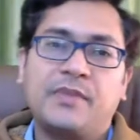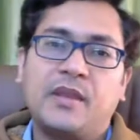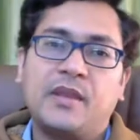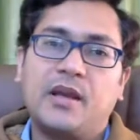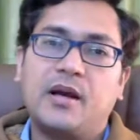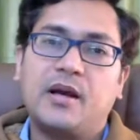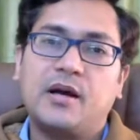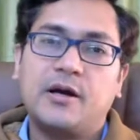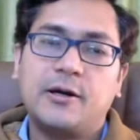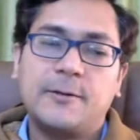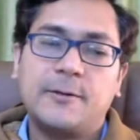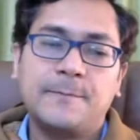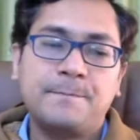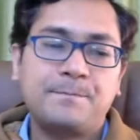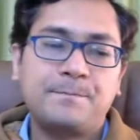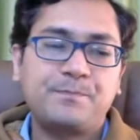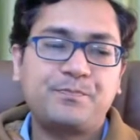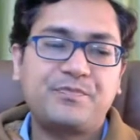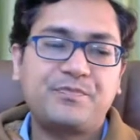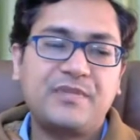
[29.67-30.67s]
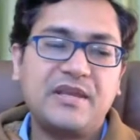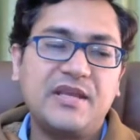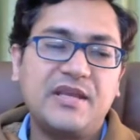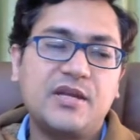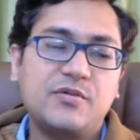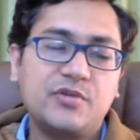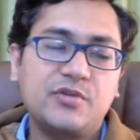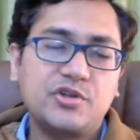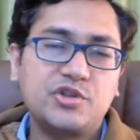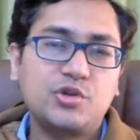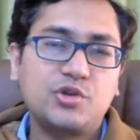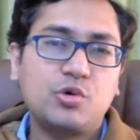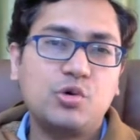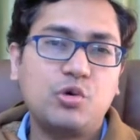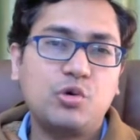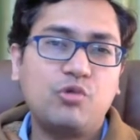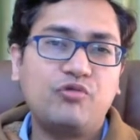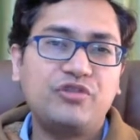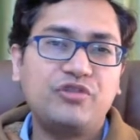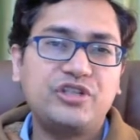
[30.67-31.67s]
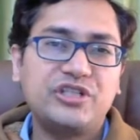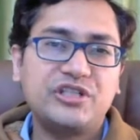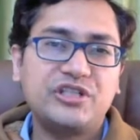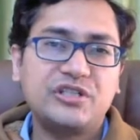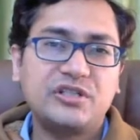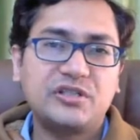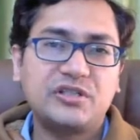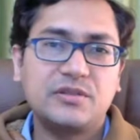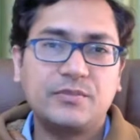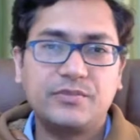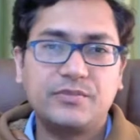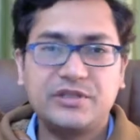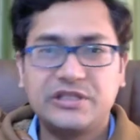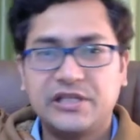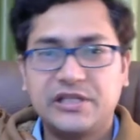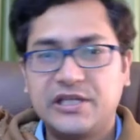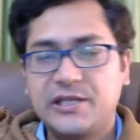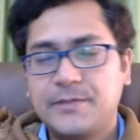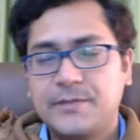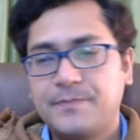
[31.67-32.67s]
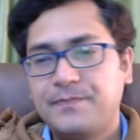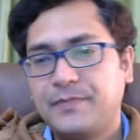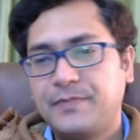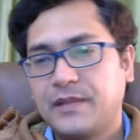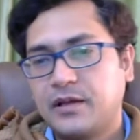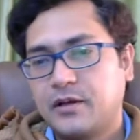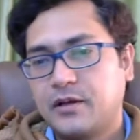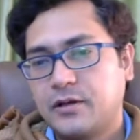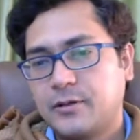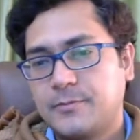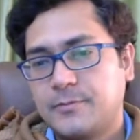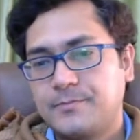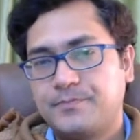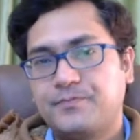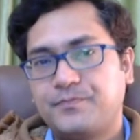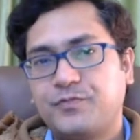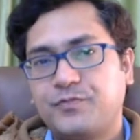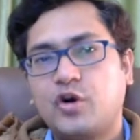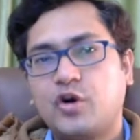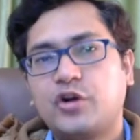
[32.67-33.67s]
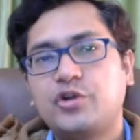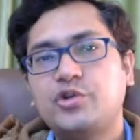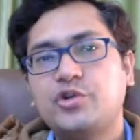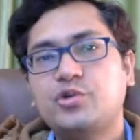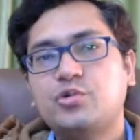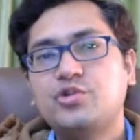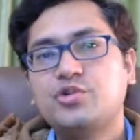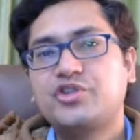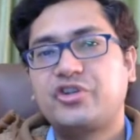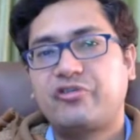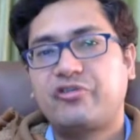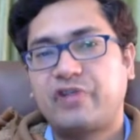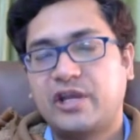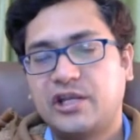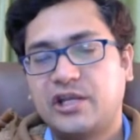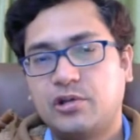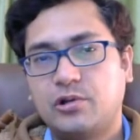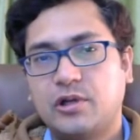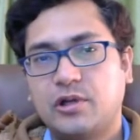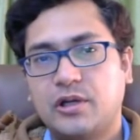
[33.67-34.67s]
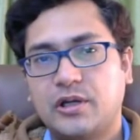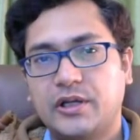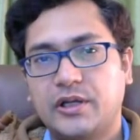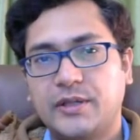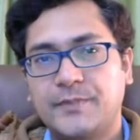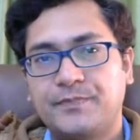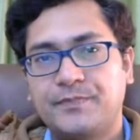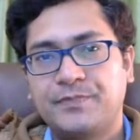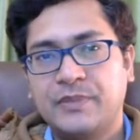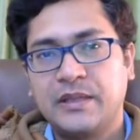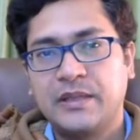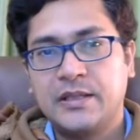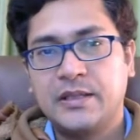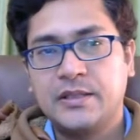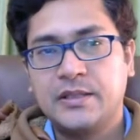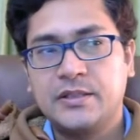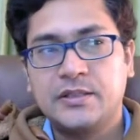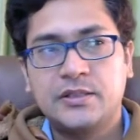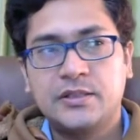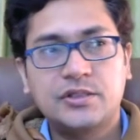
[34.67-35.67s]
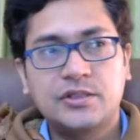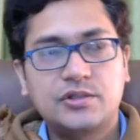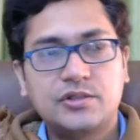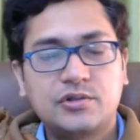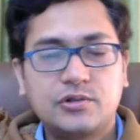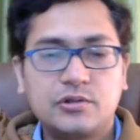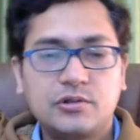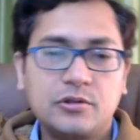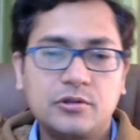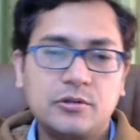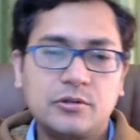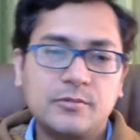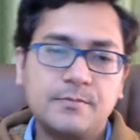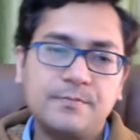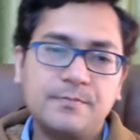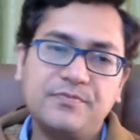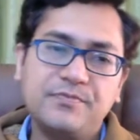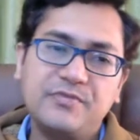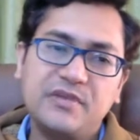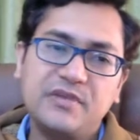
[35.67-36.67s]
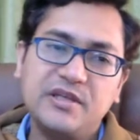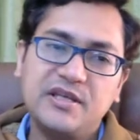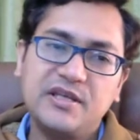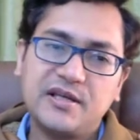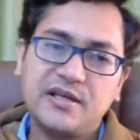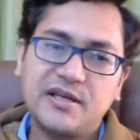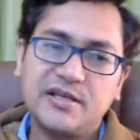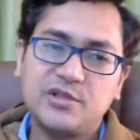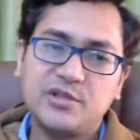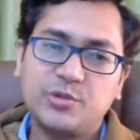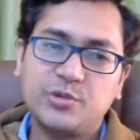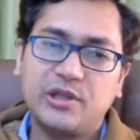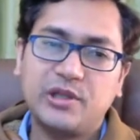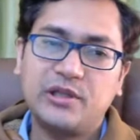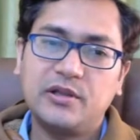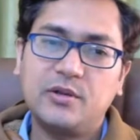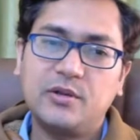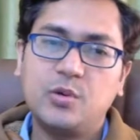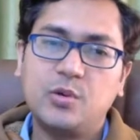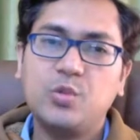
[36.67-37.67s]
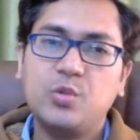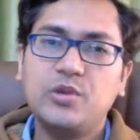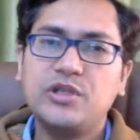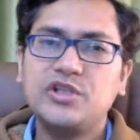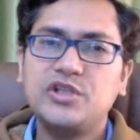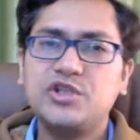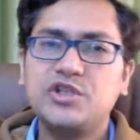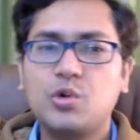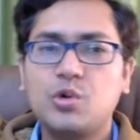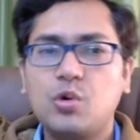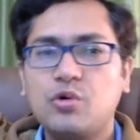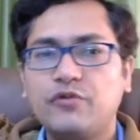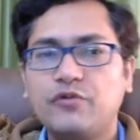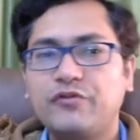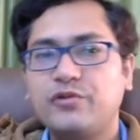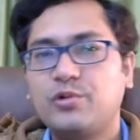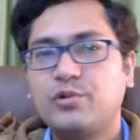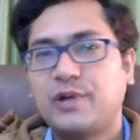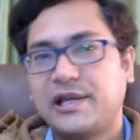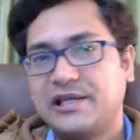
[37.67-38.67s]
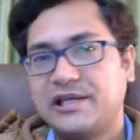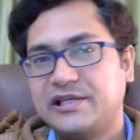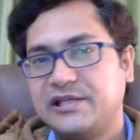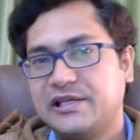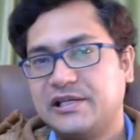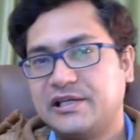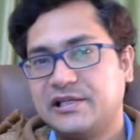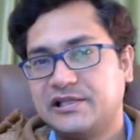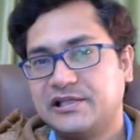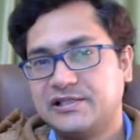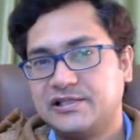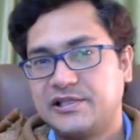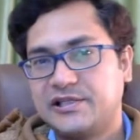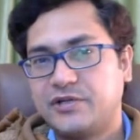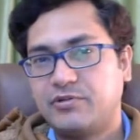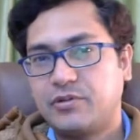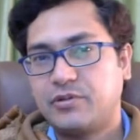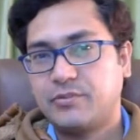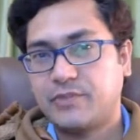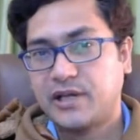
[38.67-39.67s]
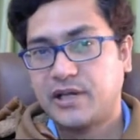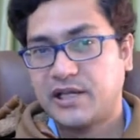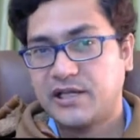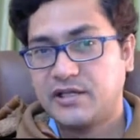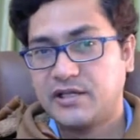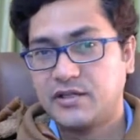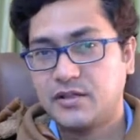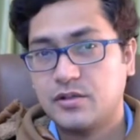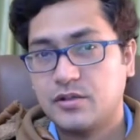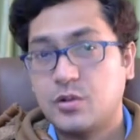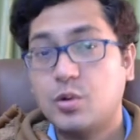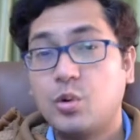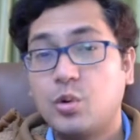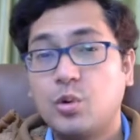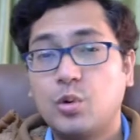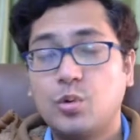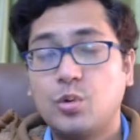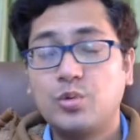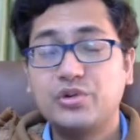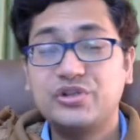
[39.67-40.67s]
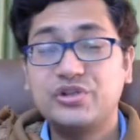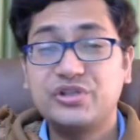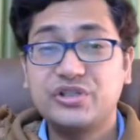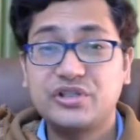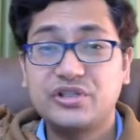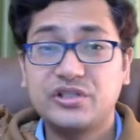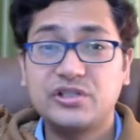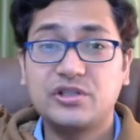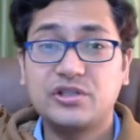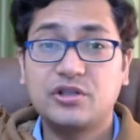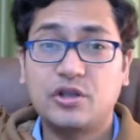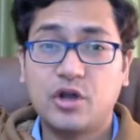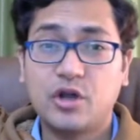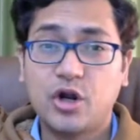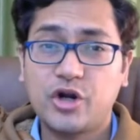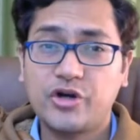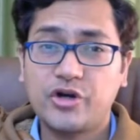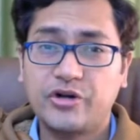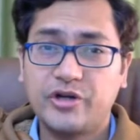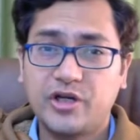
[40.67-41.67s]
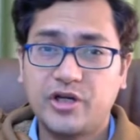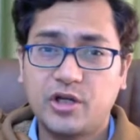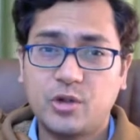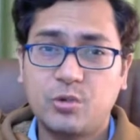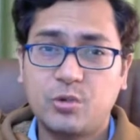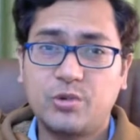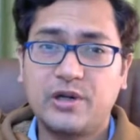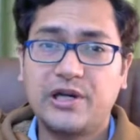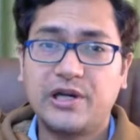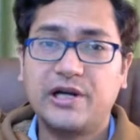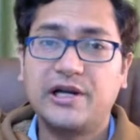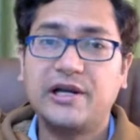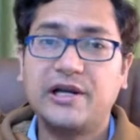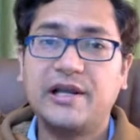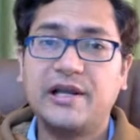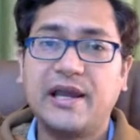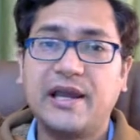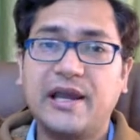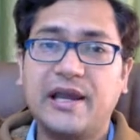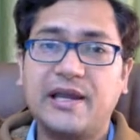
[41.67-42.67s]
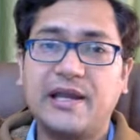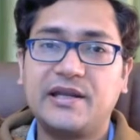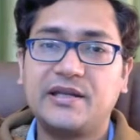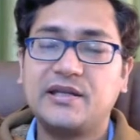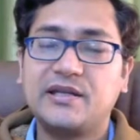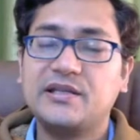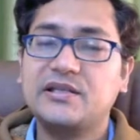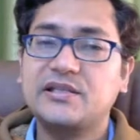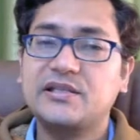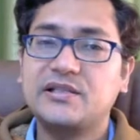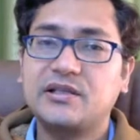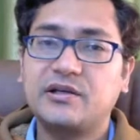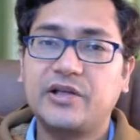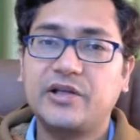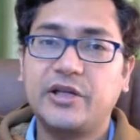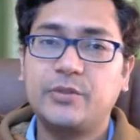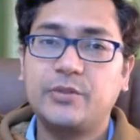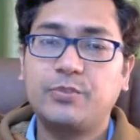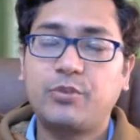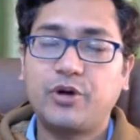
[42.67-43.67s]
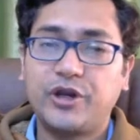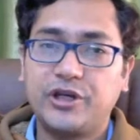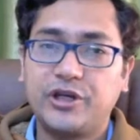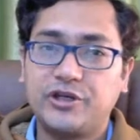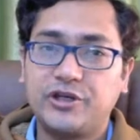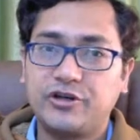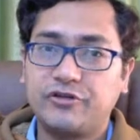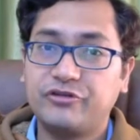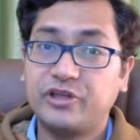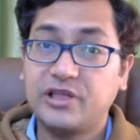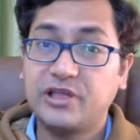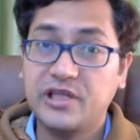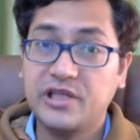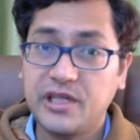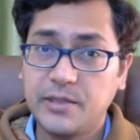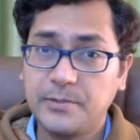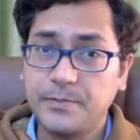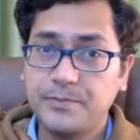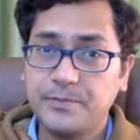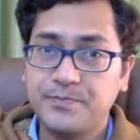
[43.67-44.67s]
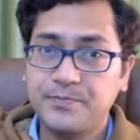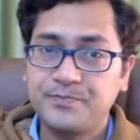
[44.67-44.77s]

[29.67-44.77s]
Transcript: in our storeroom, which is basically not used regularly. So here as well, we'll store a few ideas in our mind which is not required at certain point of the game.